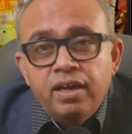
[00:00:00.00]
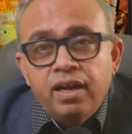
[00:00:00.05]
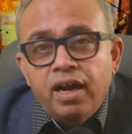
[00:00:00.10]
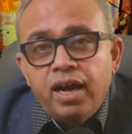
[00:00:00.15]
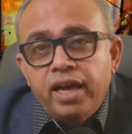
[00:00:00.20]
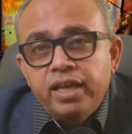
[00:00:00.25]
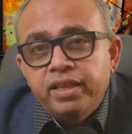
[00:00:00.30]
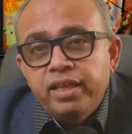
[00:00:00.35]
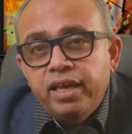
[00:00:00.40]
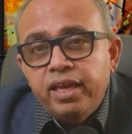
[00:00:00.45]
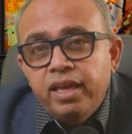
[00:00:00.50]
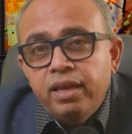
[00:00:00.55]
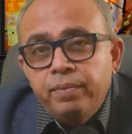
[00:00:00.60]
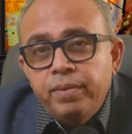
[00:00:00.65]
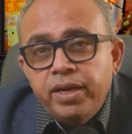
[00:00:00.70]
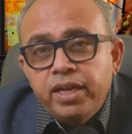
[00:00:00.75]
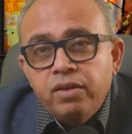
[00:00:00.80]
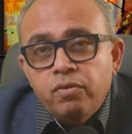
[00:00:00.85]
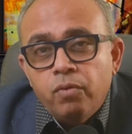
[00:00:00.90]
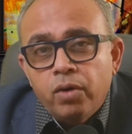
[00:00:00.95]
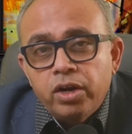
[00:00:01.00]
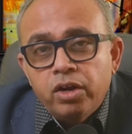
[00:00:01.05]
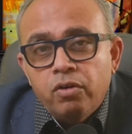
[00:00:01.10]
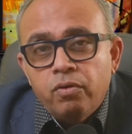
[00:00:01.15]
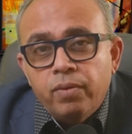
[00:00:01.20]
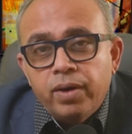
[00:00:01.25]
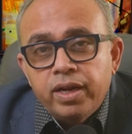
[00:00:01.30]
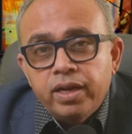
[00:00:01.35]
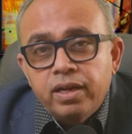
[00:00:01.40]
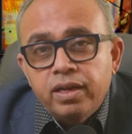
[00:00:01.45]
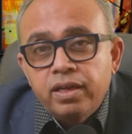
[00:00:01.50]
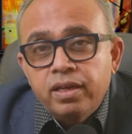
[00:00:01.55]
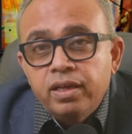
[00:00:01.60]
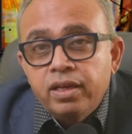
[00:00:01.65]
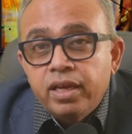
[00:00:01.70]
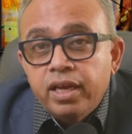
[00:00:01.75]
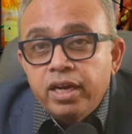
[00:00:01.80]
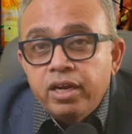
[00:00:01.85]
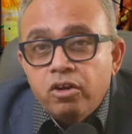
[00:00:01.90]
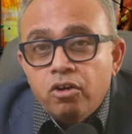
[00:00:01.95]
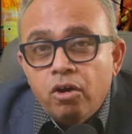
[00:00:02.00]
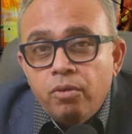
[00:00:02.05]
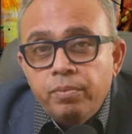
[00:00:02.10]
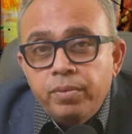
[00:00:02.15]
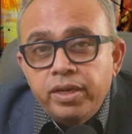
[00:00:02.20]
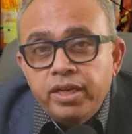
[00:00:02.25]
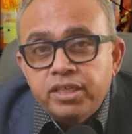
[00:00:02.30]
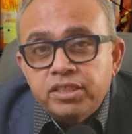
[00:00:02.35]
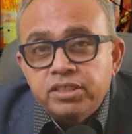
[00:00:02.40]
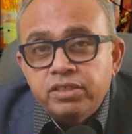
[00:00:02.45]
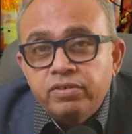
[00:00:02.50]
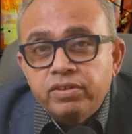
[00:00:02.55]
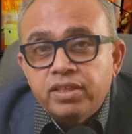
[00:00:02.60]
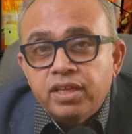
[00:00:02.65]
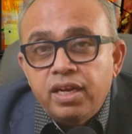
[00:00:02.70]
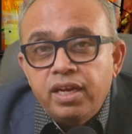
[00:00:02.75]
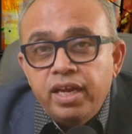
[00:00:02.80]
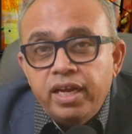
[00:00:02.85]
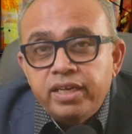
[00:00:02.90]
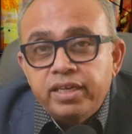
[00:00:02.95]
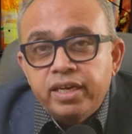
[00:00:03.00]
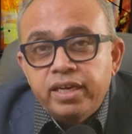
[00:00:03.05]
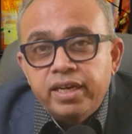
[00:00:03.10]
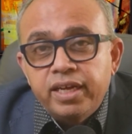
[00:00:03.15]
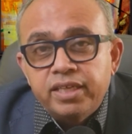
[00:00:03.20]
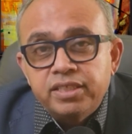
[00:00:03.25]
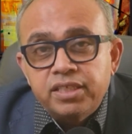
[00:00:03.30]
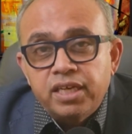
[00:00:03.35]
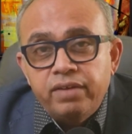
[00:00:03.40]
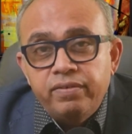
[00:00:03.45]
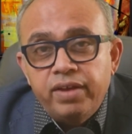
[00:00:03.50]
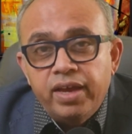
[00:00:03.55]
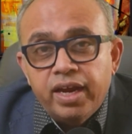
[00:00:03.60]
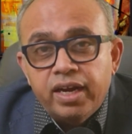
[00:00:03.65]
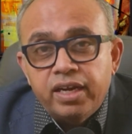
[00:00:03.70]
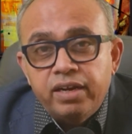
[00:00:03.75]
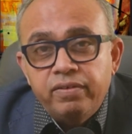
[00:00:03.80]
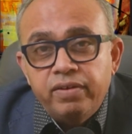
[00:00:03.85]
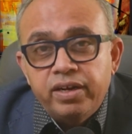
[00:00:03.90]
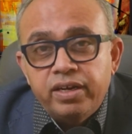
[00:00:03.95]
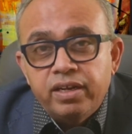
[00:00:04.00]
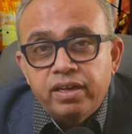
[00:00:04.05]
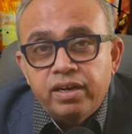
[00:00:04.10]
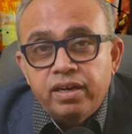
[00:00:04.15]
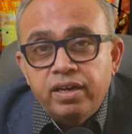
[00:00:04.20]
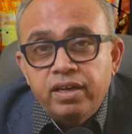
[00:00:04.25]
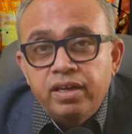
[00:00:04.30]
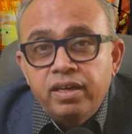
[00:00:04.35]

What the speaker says: I think EBT-101 in combination with a latent HIV activator